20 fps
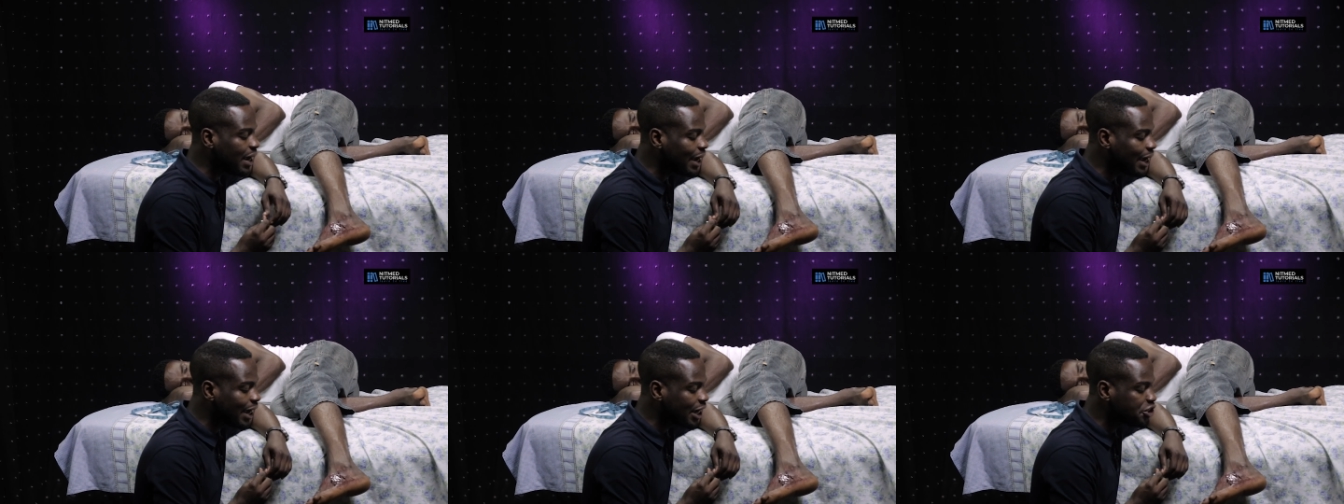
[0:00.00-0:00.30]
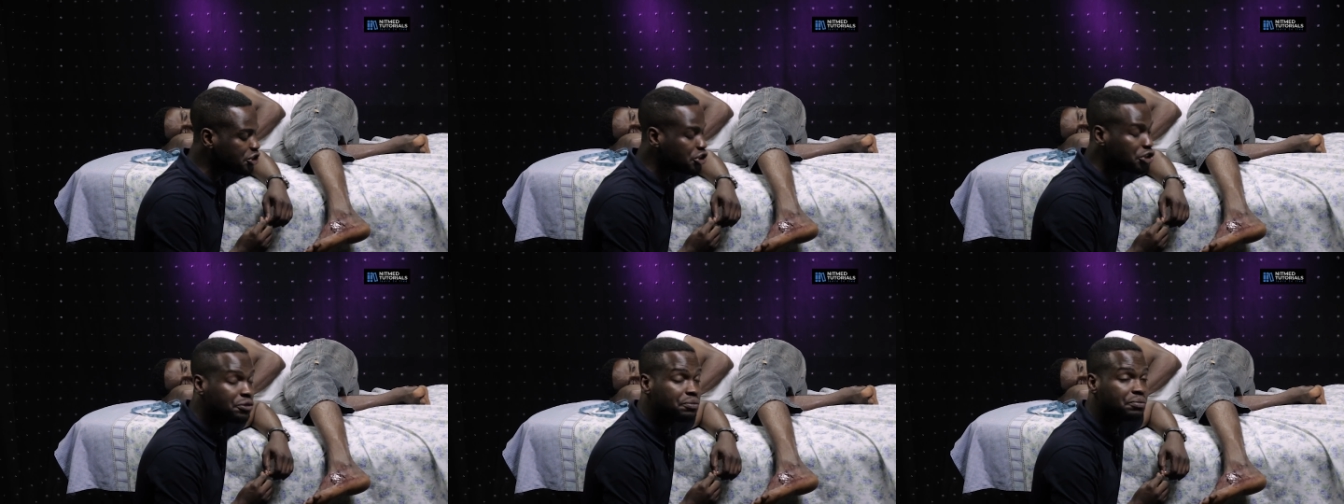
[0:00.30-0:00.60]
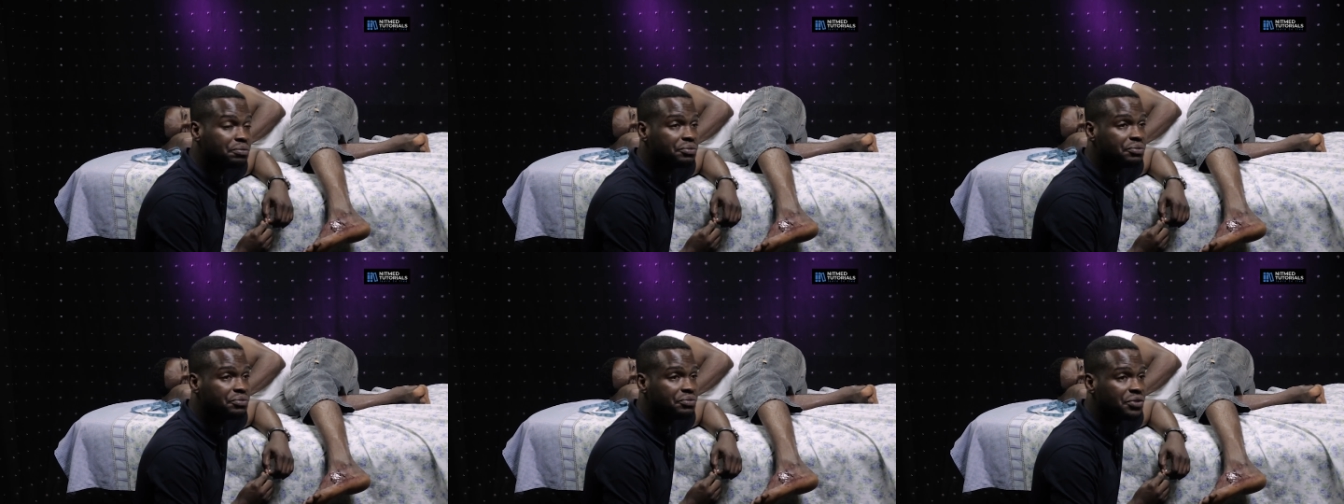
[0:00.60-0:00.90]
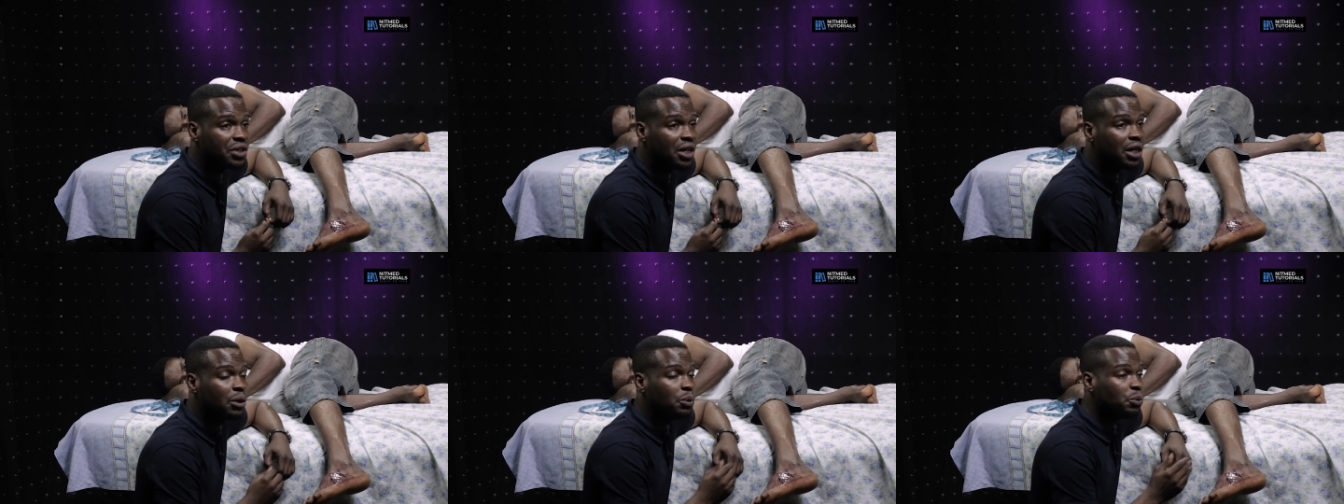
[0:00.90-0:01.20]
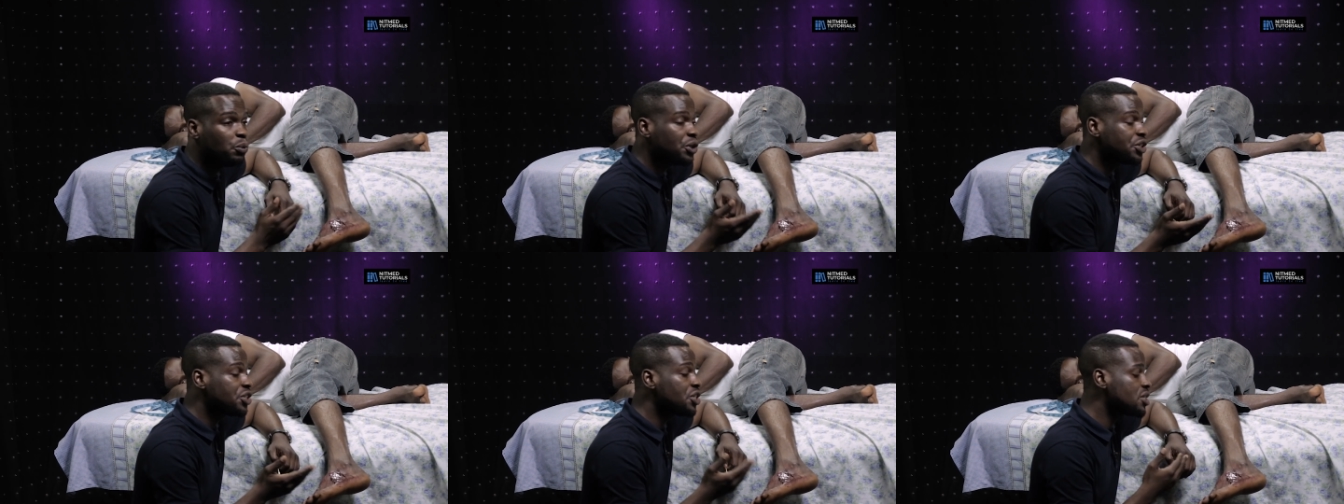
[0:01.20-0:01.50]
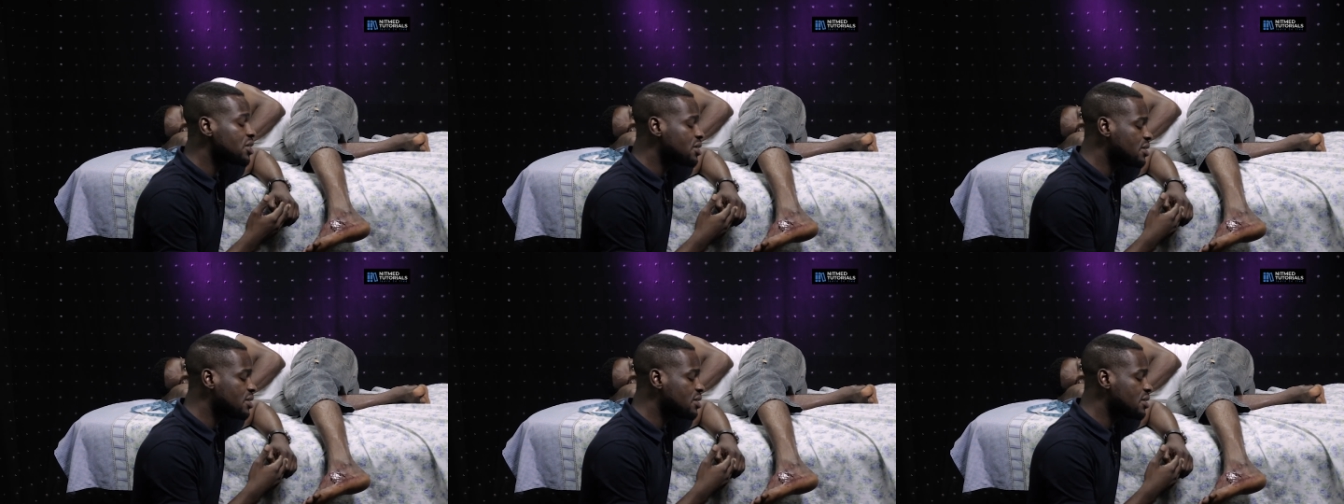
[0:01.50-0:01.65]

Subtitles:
edge? Which is